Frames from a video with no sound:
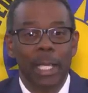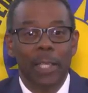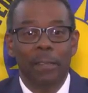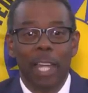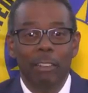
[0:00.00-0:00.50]

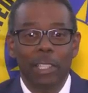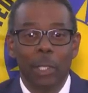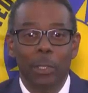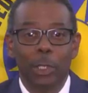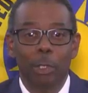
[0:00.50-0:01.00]
As far as
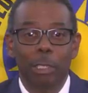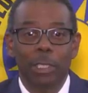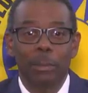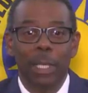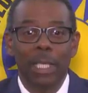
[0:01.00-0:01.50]
our
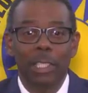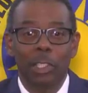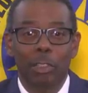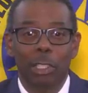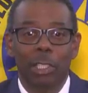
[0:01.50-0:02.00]
tourism
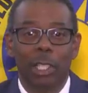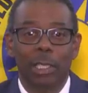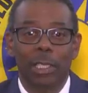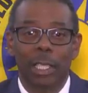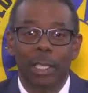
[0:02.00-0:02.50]
industry is
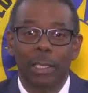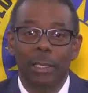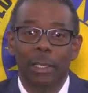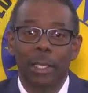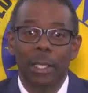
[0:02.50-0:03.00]
concerned,
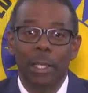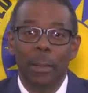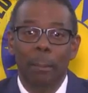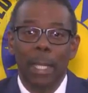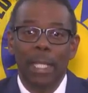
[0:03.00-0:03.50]

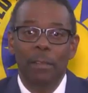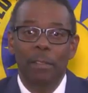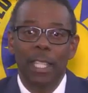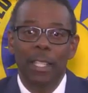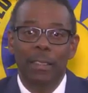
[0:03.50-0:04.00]
many
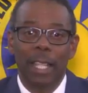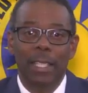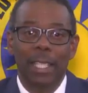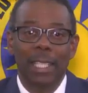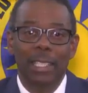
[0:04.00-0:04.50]
feel that
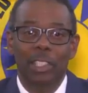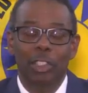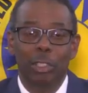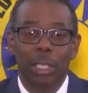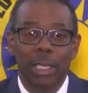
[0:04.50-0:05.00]
the
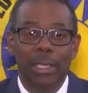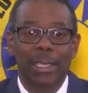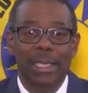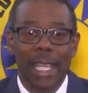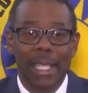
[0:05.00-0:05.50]
industry is
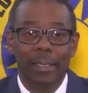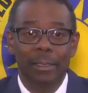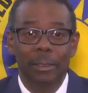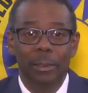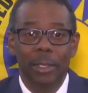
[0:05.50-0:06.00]
dead.
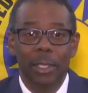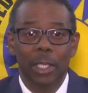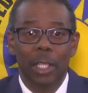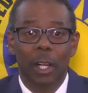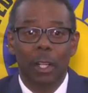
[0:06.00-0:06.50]

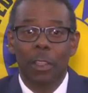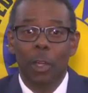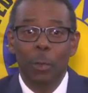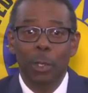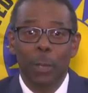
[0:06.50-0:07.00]

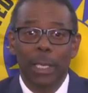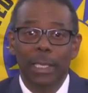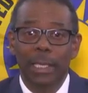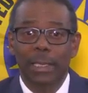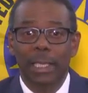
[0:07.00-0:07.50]
Although we
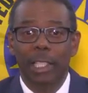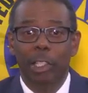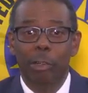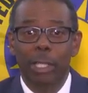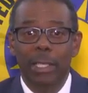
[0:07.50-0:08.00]
witnessed an
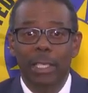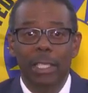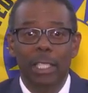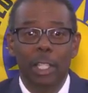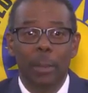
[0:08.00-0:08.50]
increase in
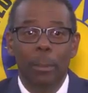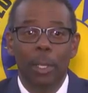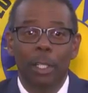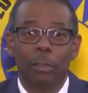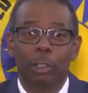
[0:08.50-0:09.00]
the number
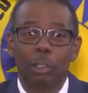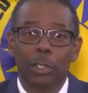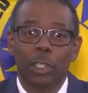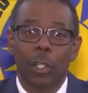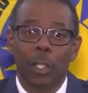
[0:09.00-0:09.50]
of
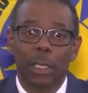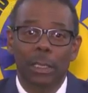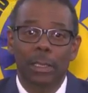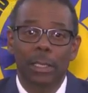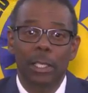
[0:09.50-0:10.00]
cruise
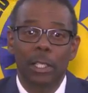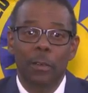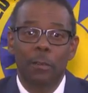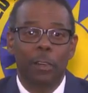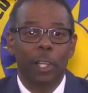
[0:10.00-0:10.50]
calls
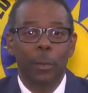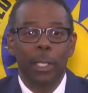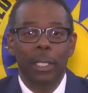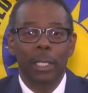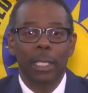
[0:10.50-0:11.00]

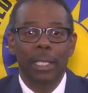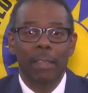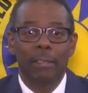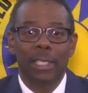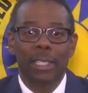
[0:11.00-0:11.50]
following the
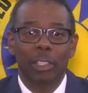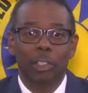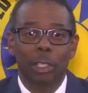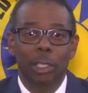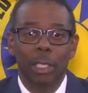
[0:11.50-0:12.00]

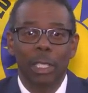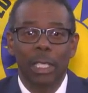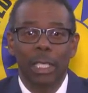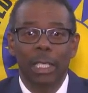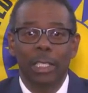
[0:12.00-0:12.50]
devastation
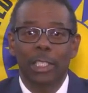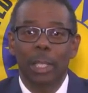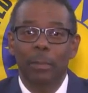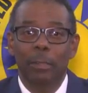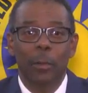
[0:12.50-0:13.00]
in
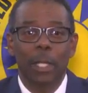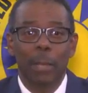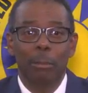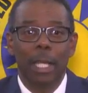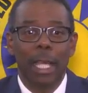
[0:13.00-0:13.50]
some of our
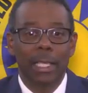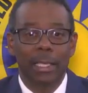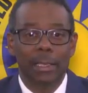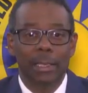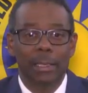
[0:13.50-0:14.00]
neighboring
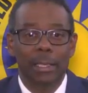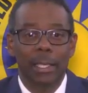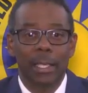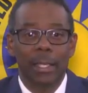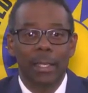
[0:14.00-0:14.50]
islands,
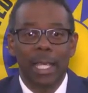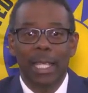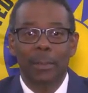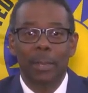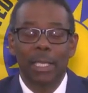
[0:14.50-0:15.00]
there
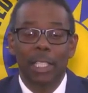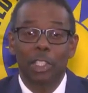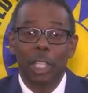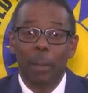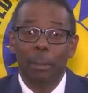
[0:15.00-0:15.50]
has been a
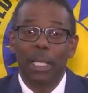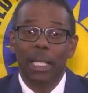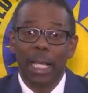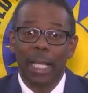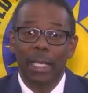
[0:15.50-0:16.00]
sharp
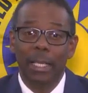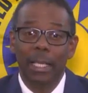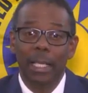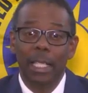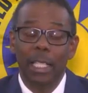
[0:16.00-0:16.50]
decline
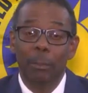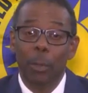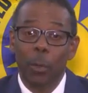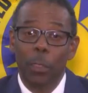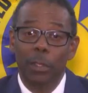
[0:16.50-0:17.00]
in
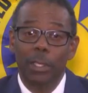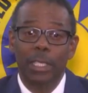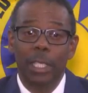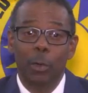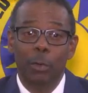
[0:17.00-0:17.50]
both
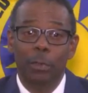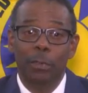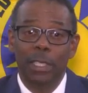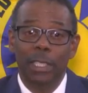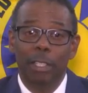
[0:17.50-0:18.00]
stay-over
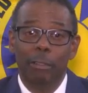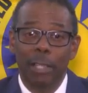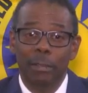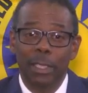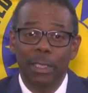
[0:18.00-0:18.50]
visitor
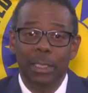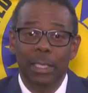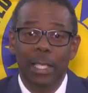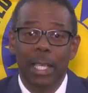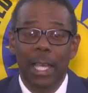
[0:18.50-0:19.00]
arrivals
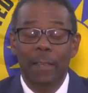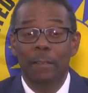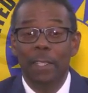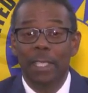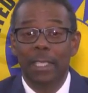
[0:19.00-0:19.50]

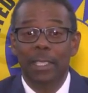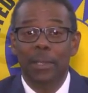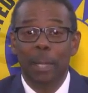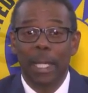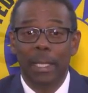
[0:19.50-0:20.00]
and visitor
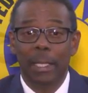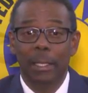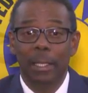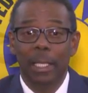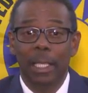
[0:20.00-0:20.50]
spend
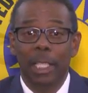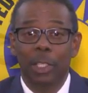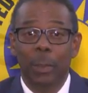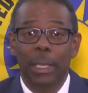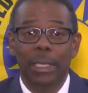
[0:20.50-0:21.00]

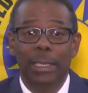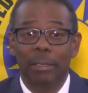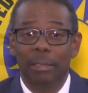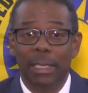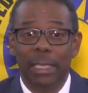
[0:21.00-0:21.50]
in
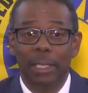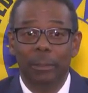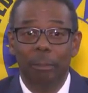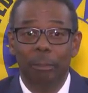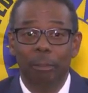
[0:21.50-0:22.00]
2017.
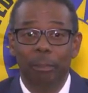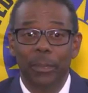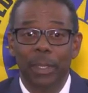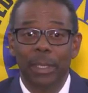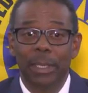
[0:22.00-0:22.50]

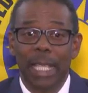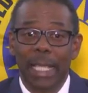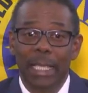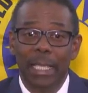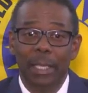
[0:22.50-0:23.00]

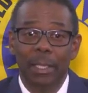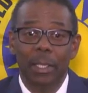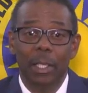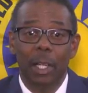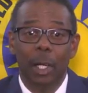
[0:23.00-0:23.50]
Sadly,
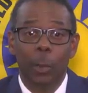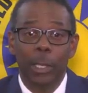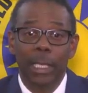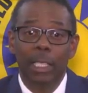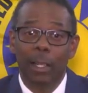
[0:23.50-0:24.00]
our
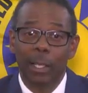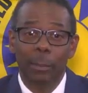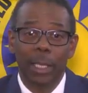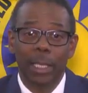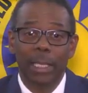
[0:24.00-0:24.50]

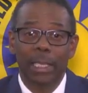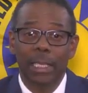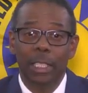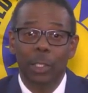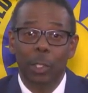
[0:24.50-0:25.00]
economy is
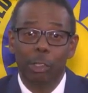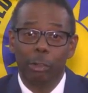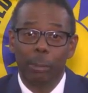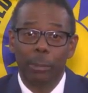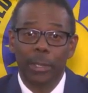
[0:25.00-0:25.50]
in the
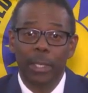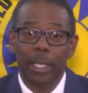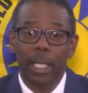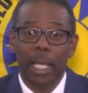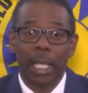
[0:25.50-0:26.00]
doldrums,
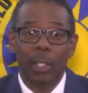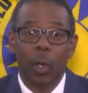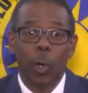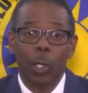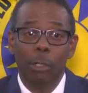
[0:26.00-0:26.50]
and
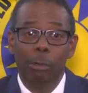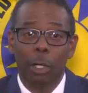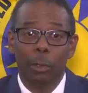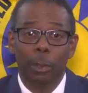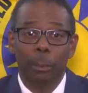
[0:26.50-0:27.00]
all
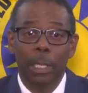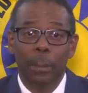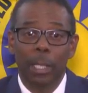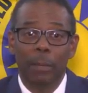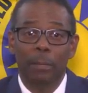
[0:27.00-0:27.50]
around
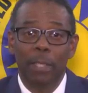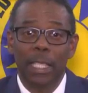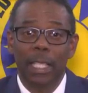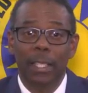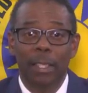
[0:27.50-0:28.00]
people are
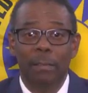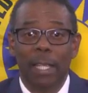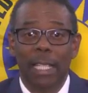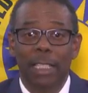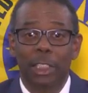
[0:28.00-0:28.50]
feeling the
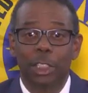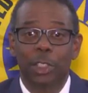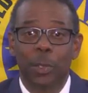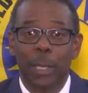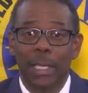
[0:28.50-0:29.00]
financial
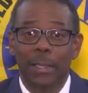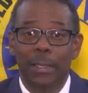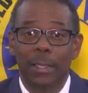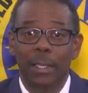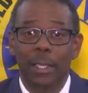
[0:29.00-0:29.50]

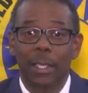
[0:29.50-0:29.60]
squeeze.